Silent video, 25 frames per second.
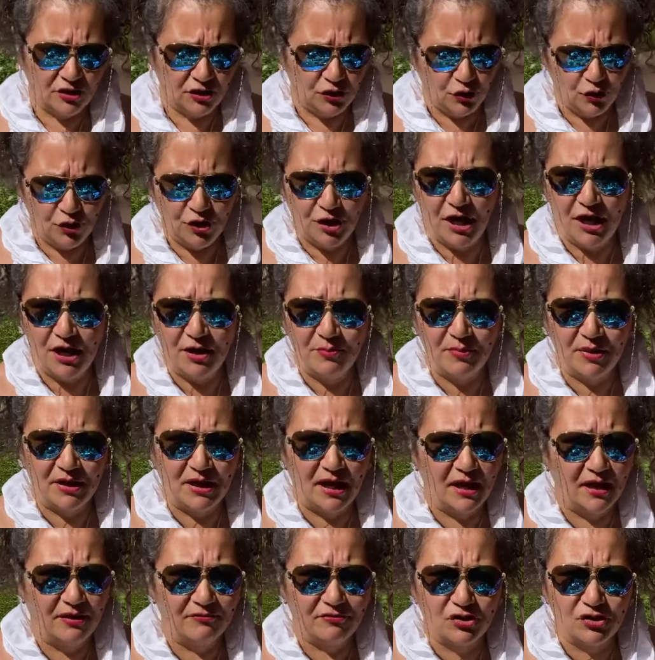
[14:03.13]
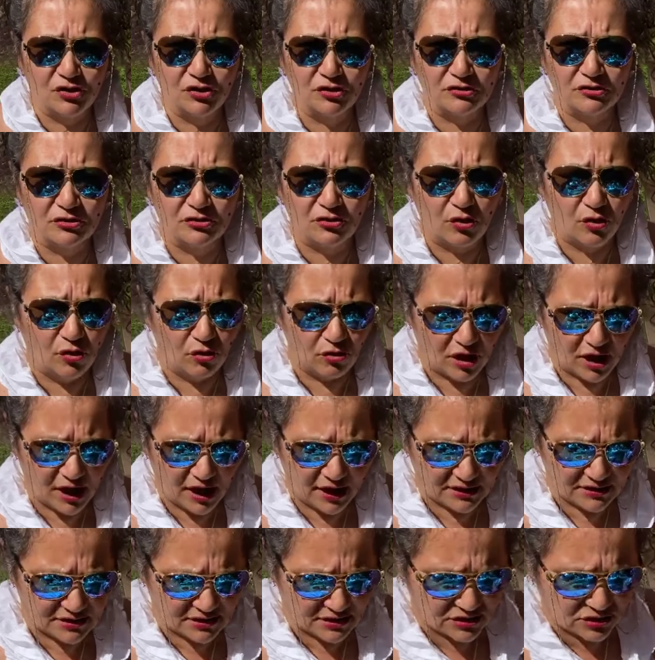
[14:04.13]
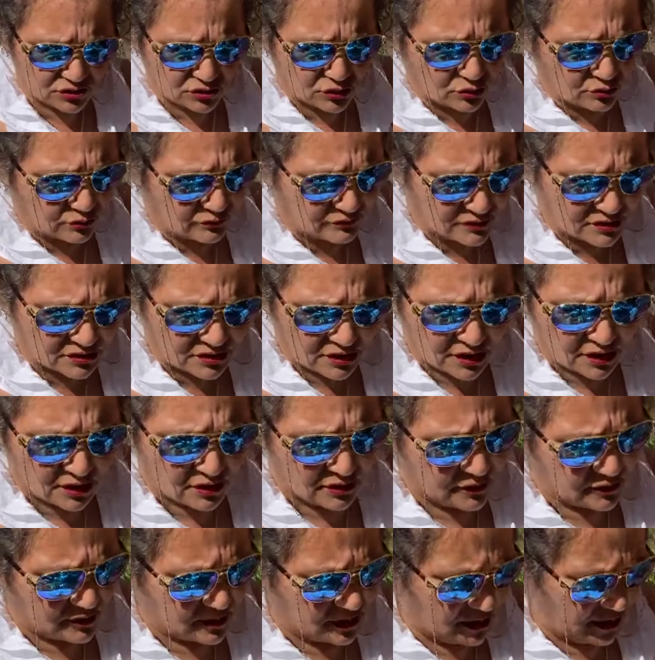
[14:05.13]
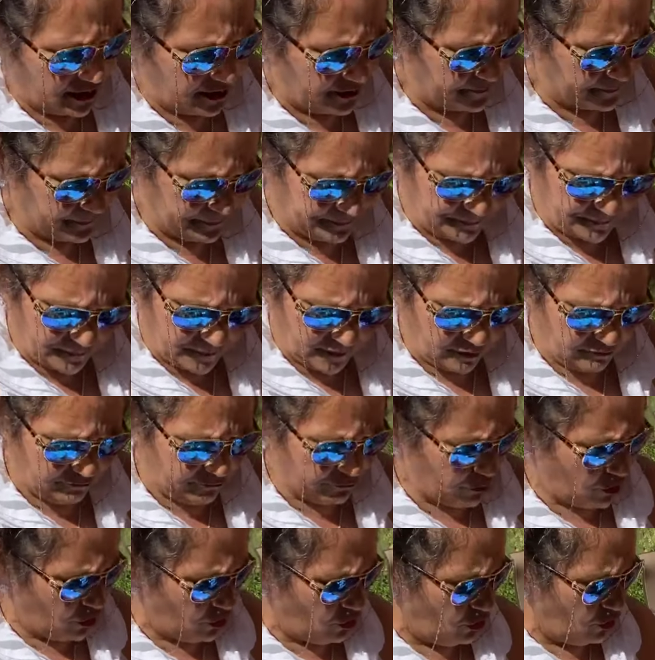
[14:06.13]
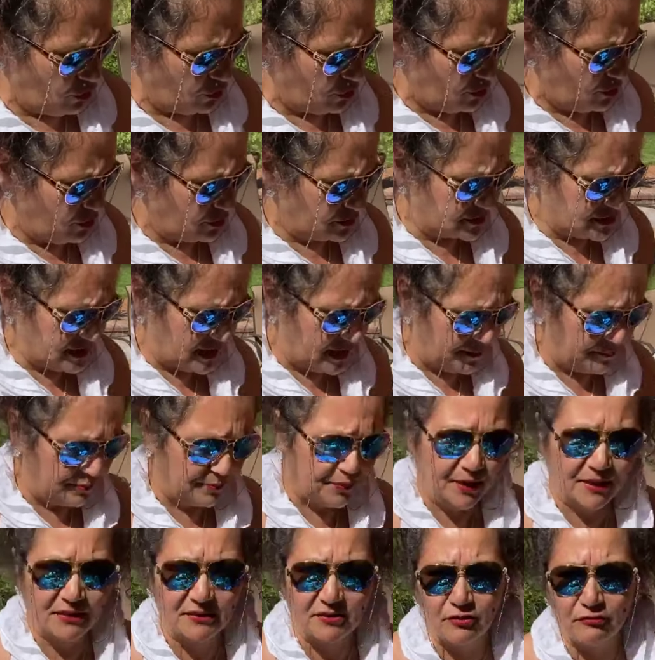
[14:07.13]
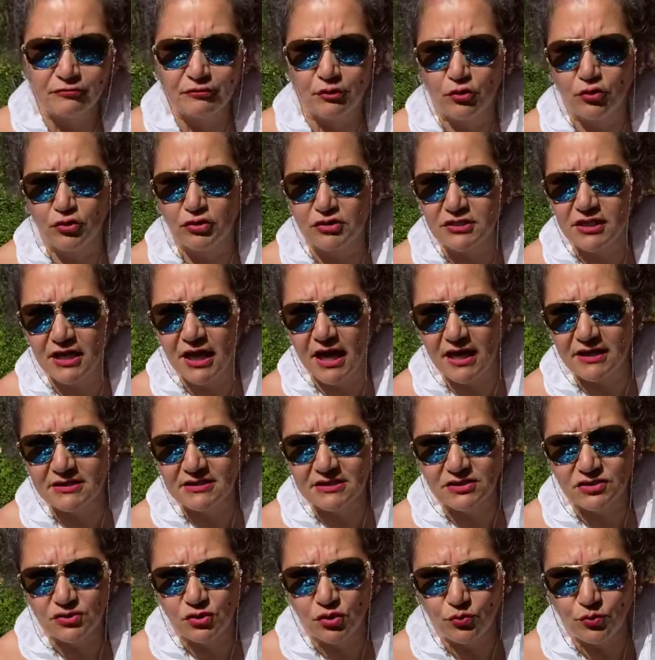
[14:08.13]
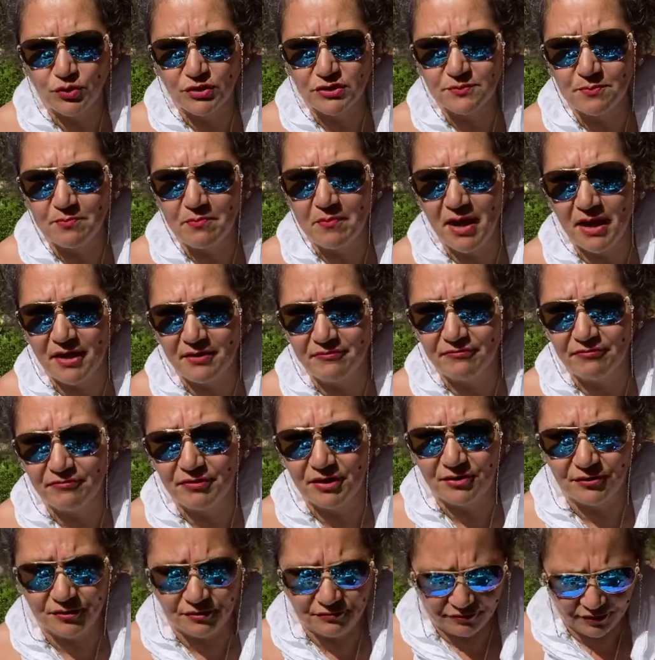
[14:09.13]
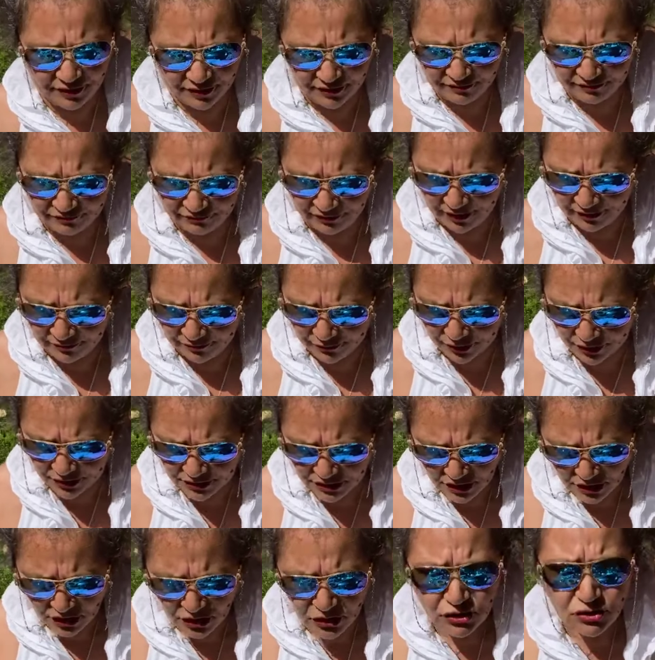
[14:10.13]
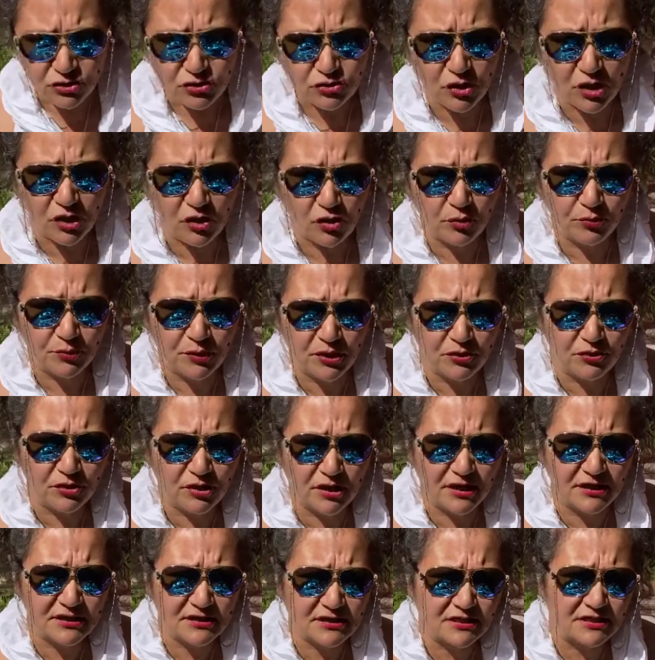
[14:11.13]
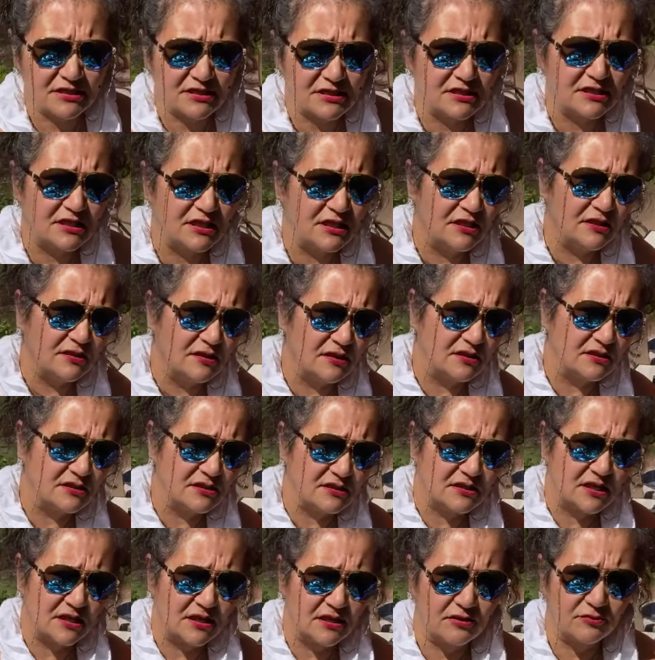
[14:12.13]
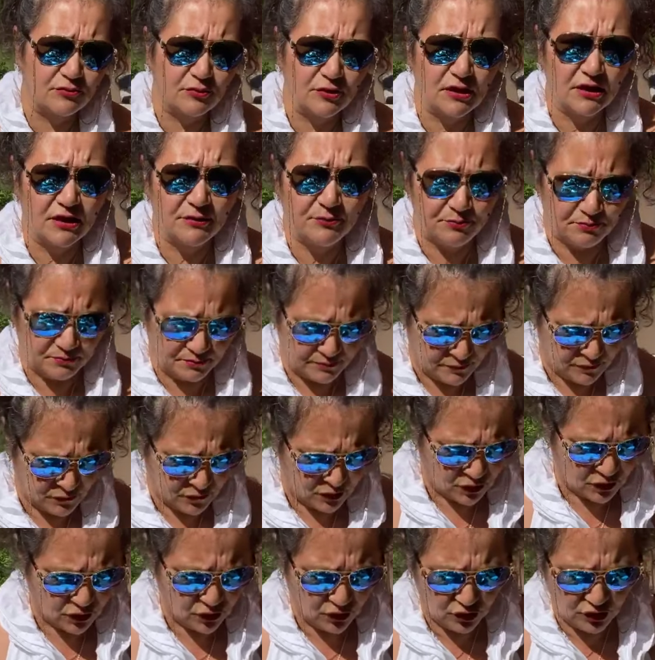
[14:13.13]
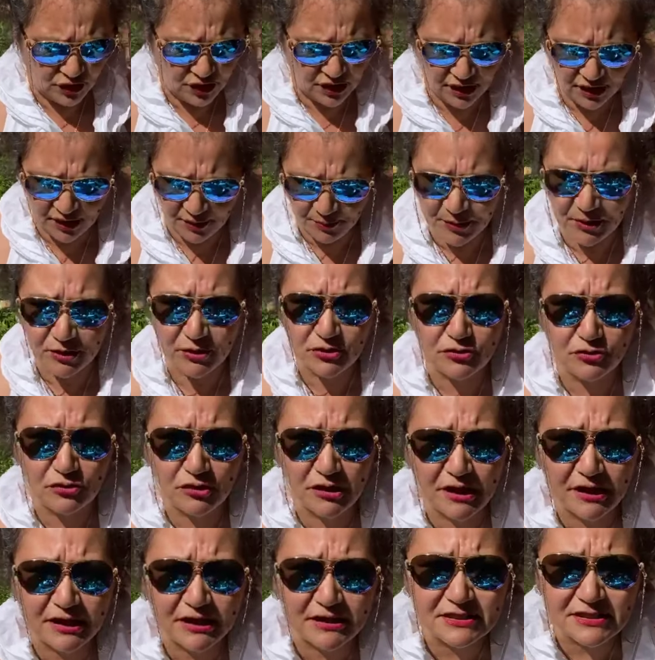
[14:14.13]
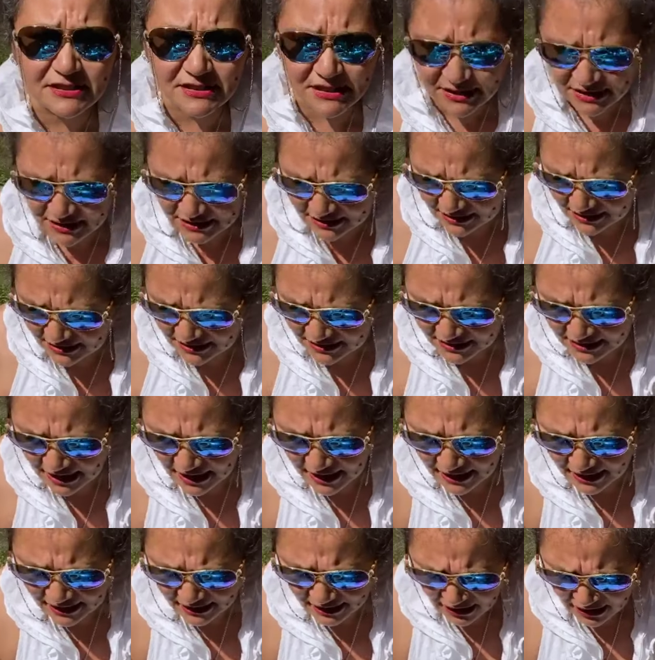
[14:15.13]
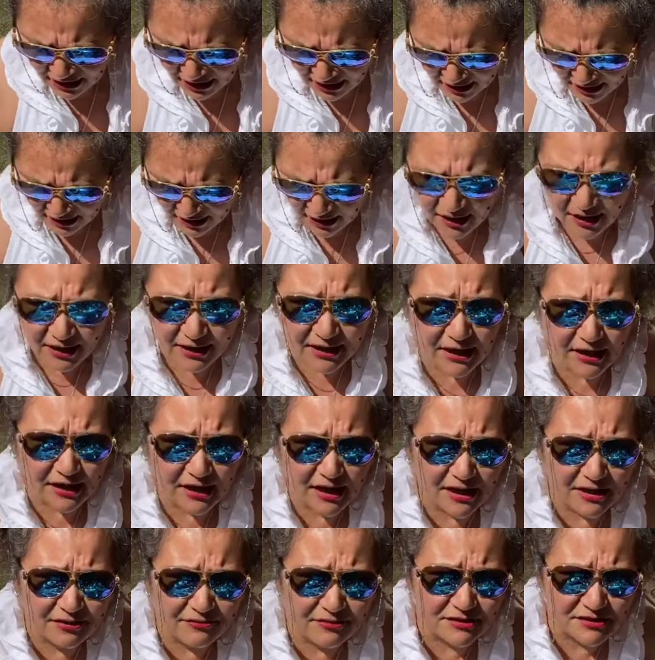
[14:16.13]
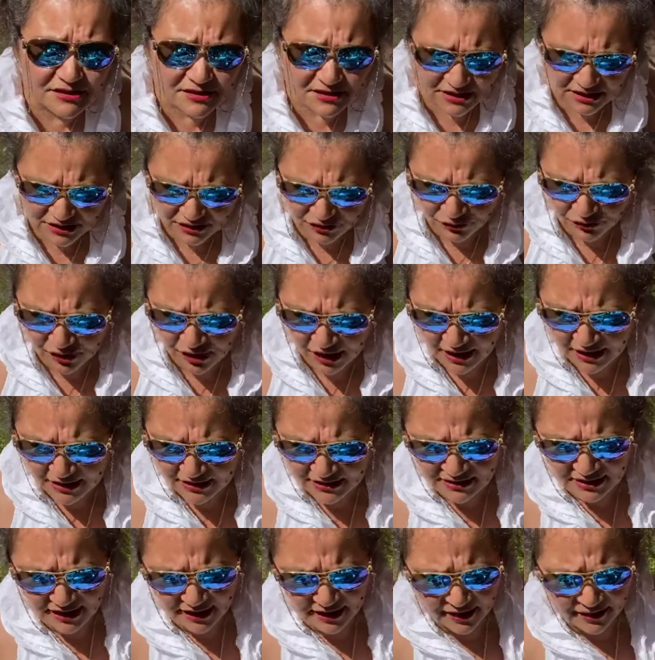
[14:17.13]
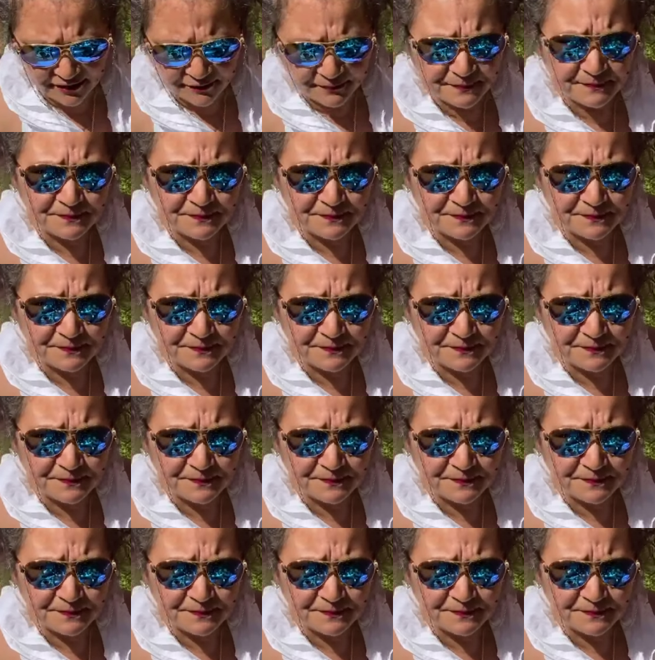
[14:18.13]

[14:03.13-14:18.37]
you name it. I have cooked on all kinds of stoves, like, for a long time. But of course, gas is always my very favorite. So I hope that you guys can see the steak really good here, because all I can see is the sun. I cannot even see you guys there.